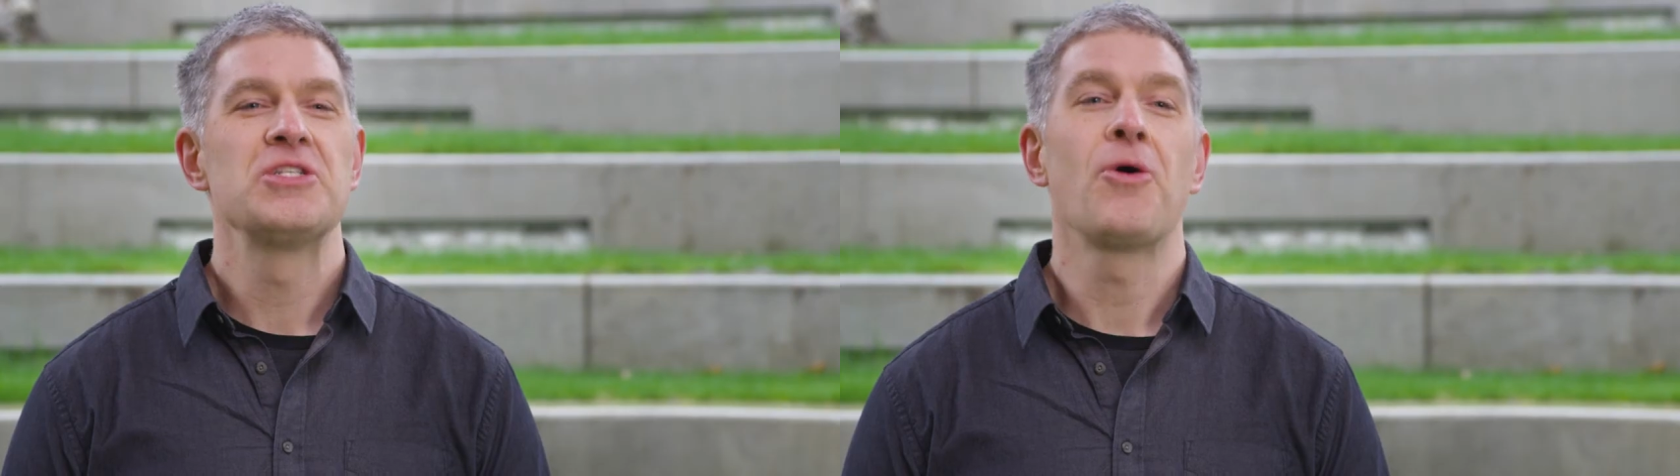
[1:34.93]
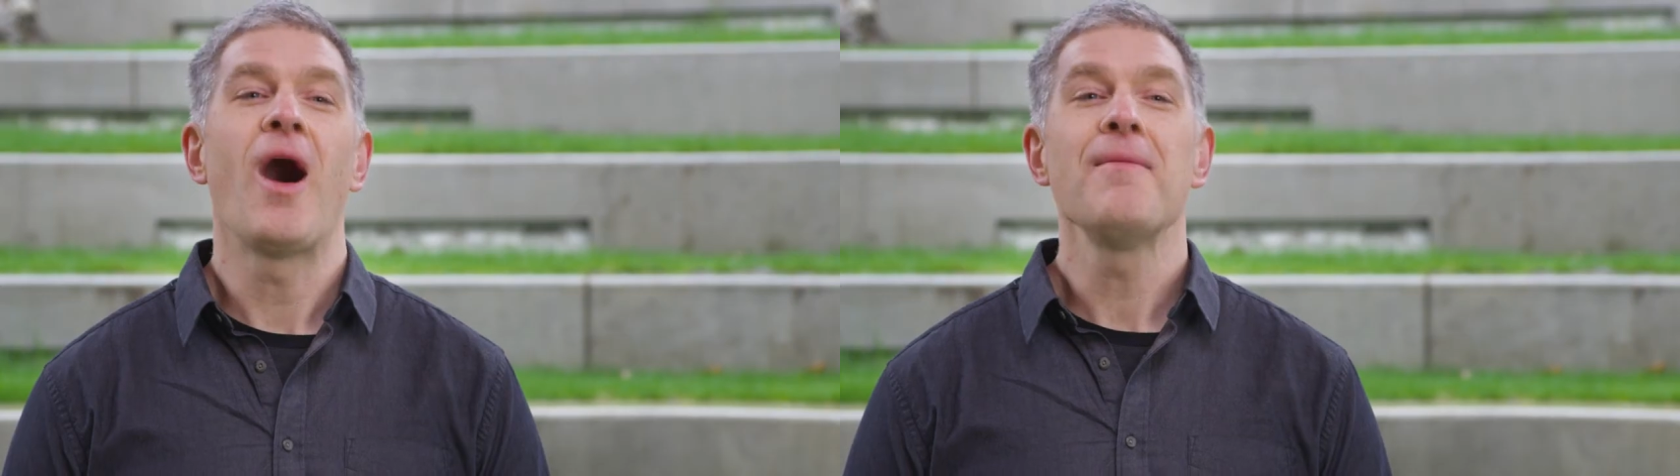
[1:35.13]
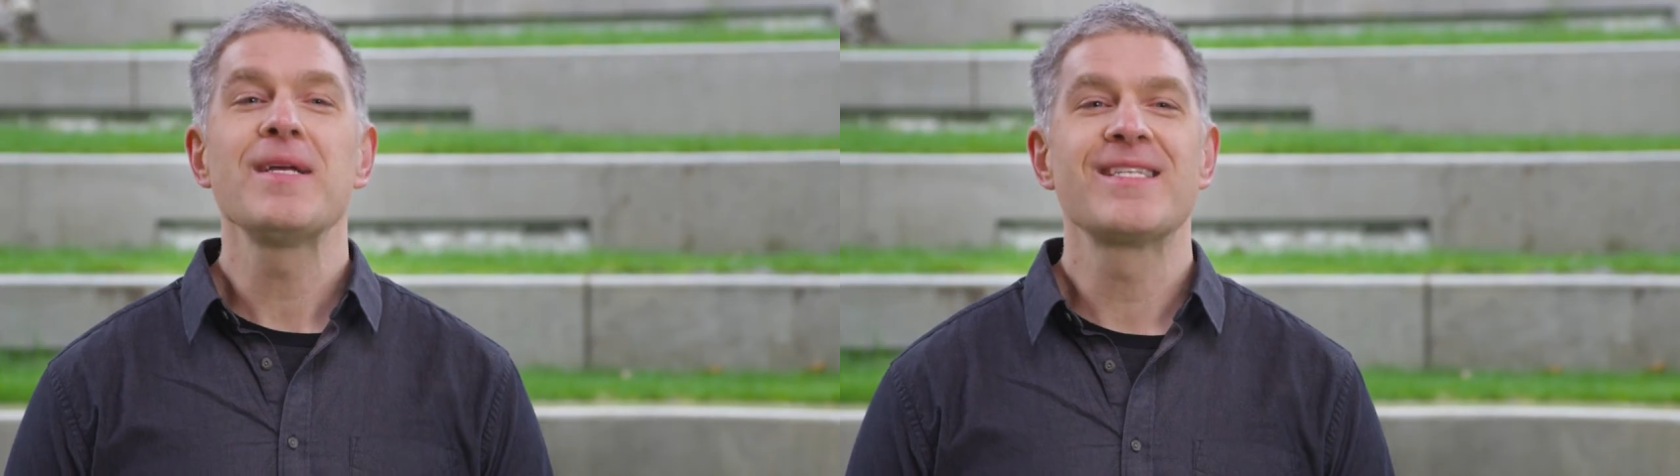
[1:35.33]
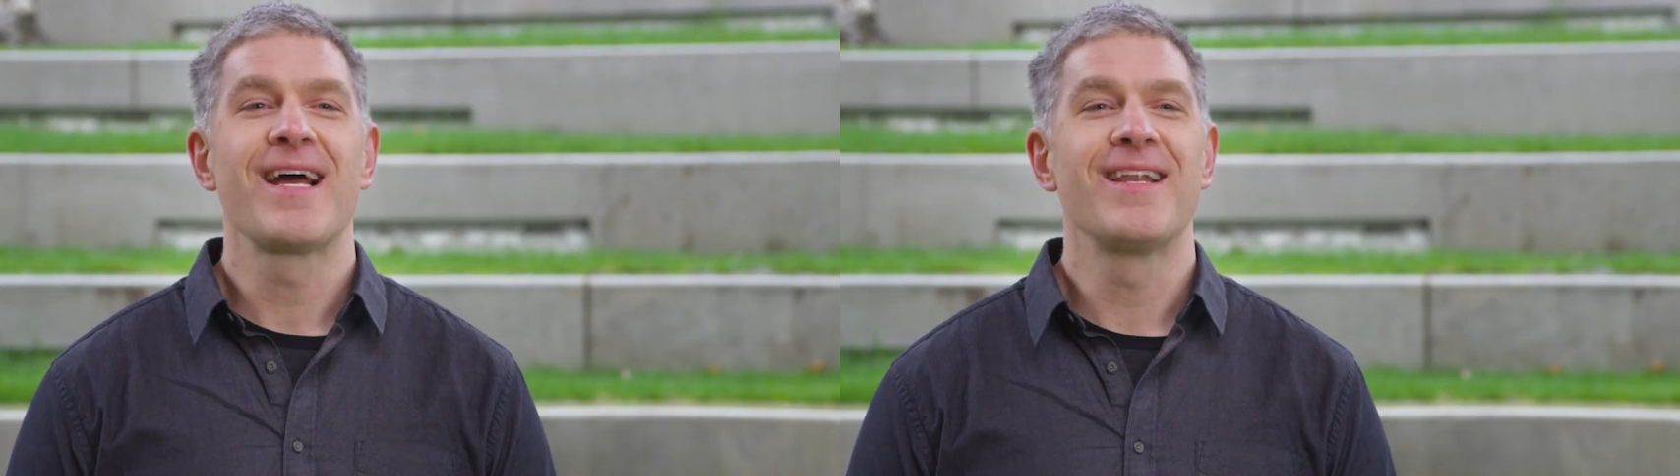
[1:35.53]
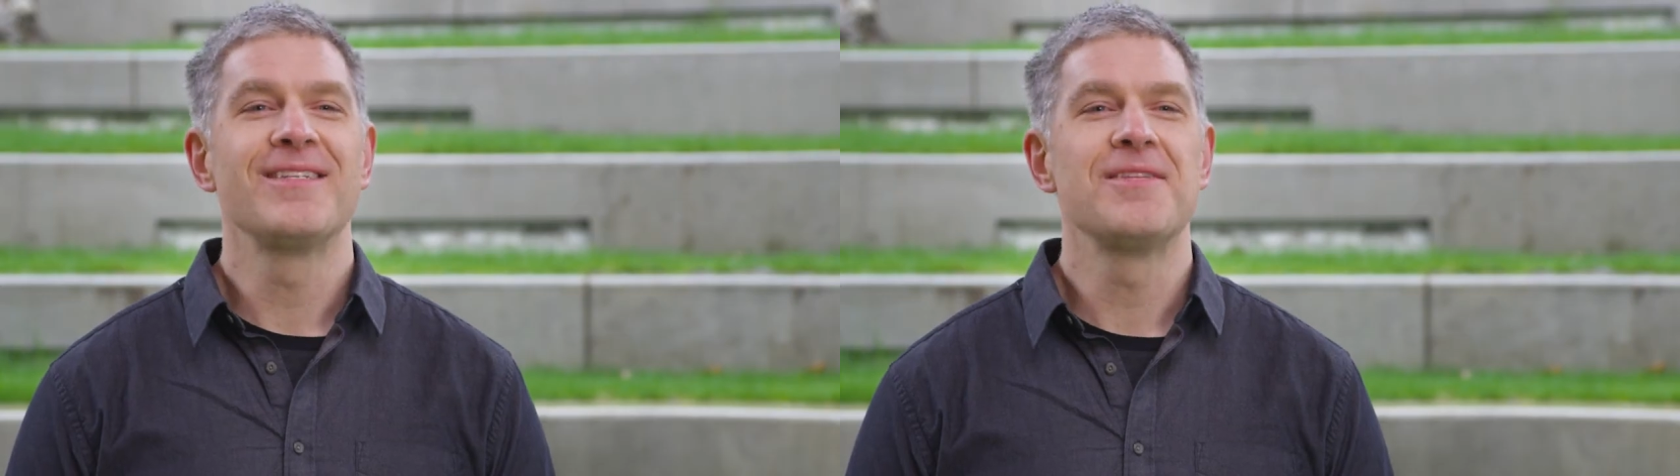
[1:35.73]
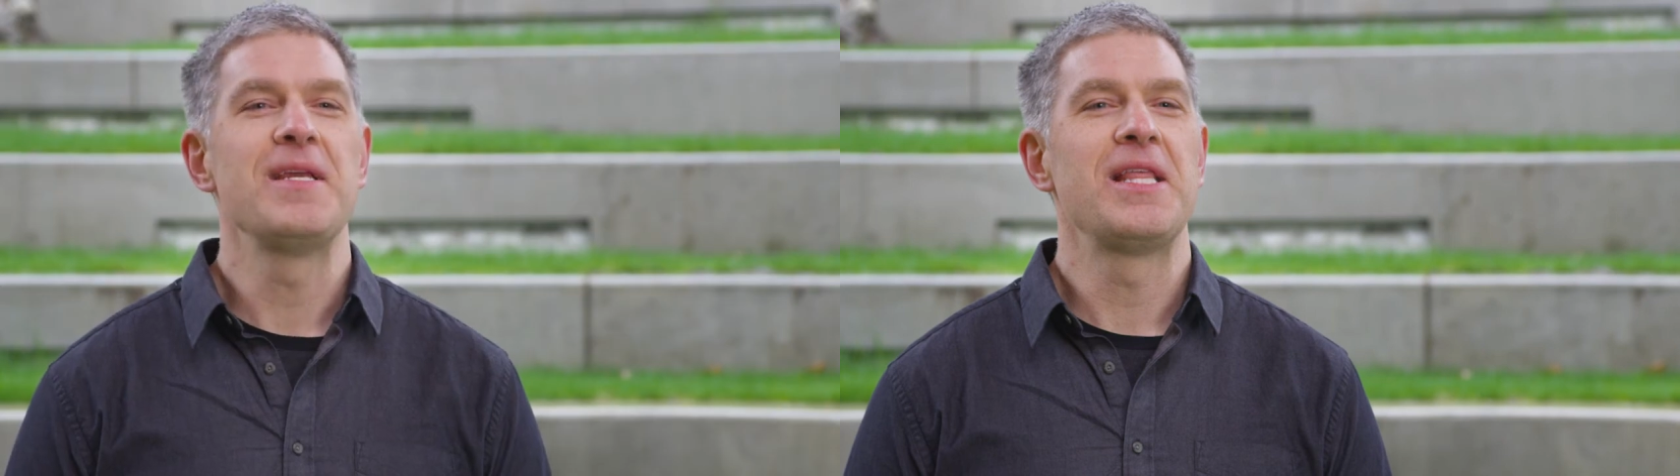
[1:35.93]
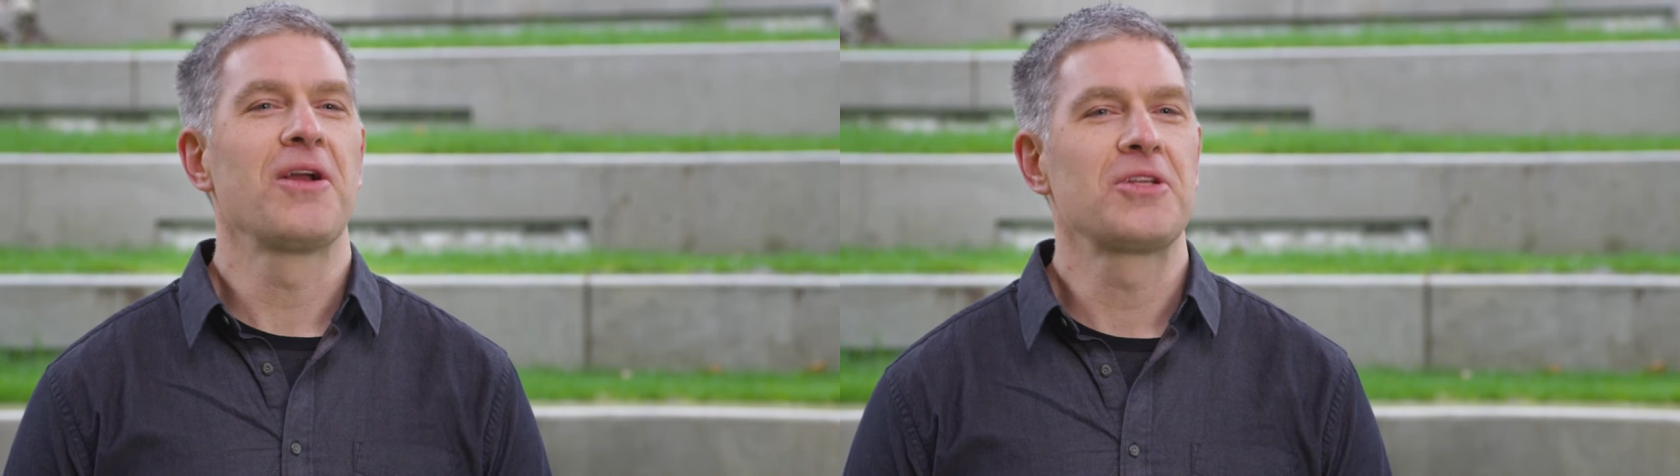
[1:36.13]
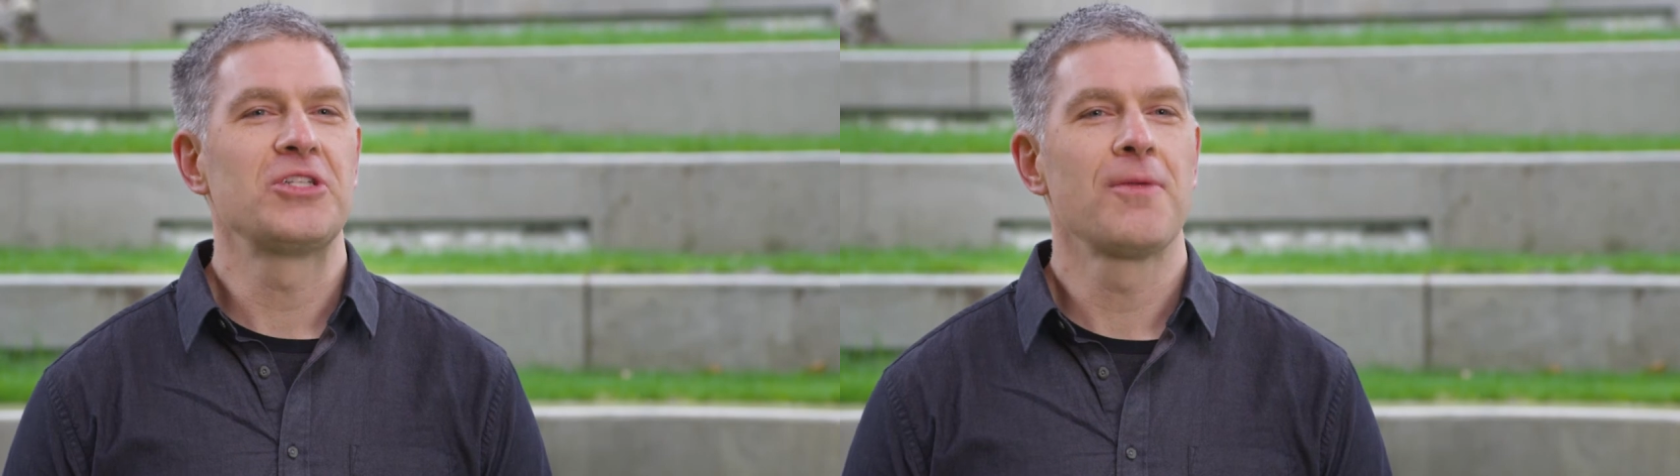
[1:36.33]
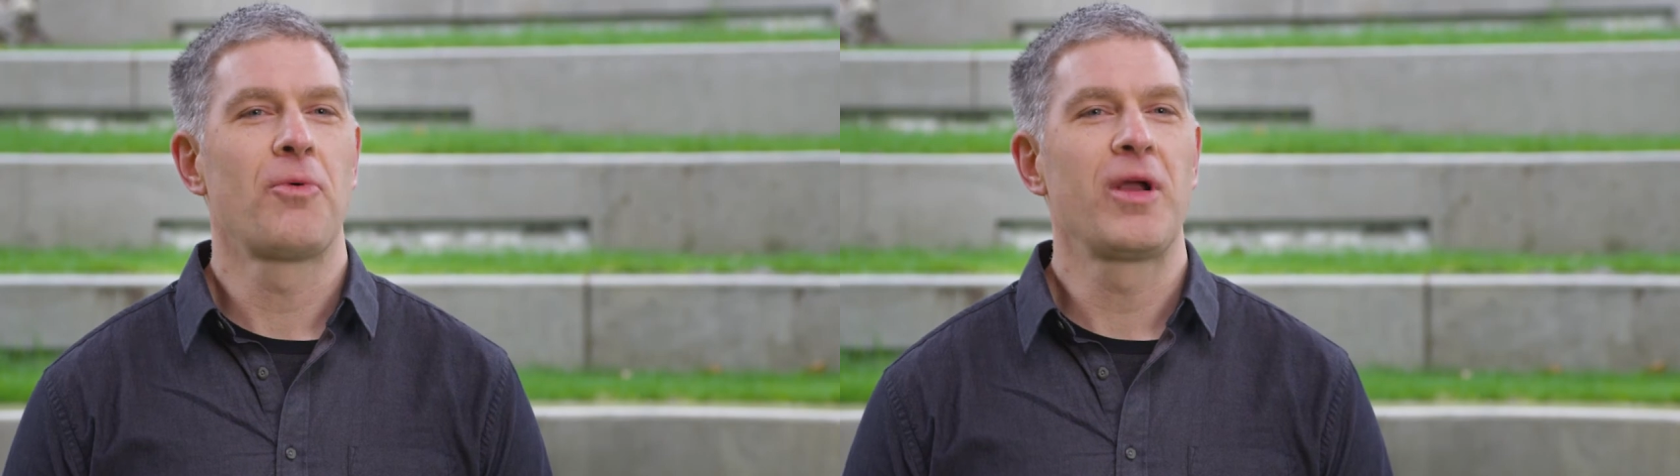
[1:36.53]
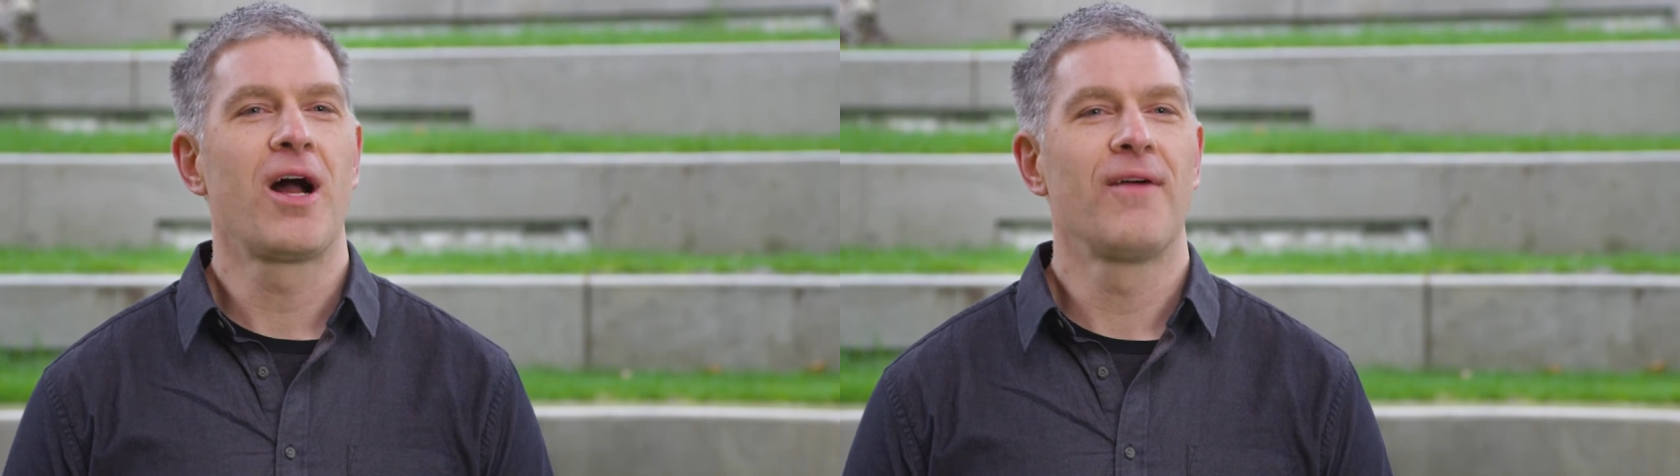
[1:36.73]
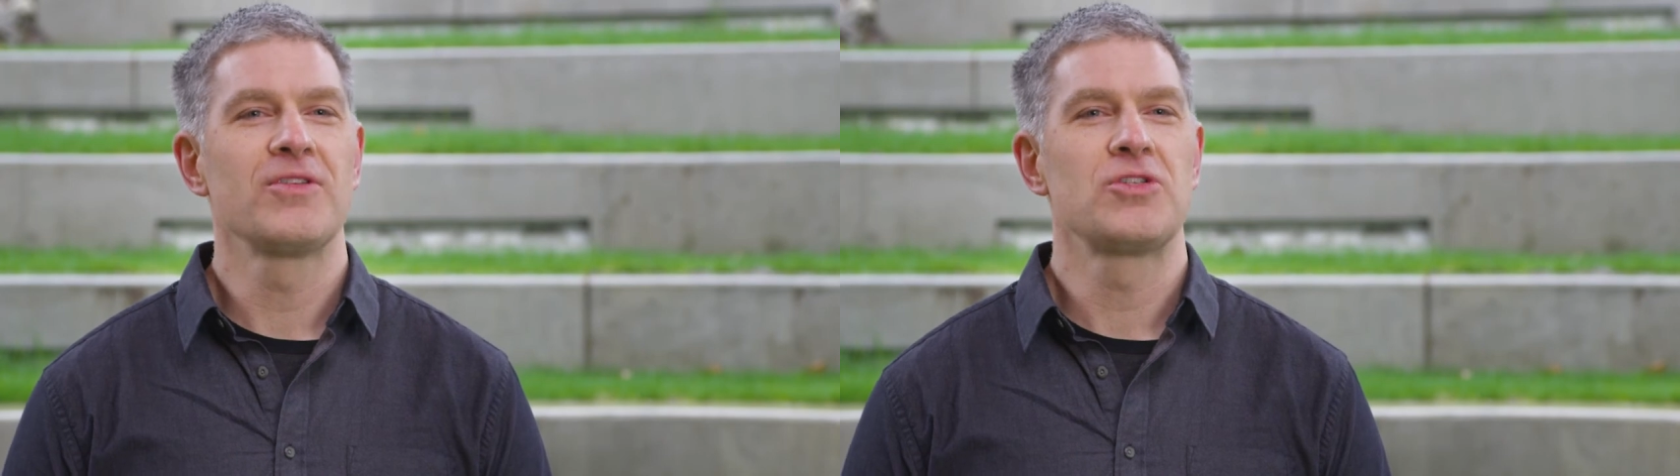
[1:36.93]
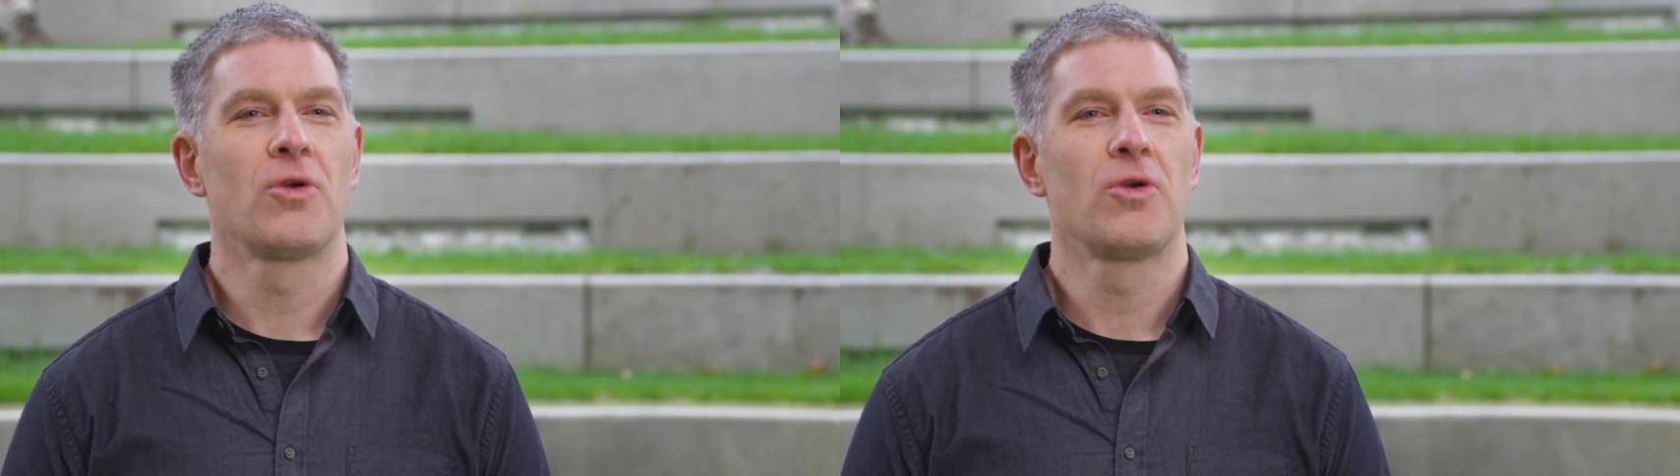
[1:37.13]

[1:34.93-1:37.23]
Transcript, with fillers: So I'm excited to be there at the SharePoint Conference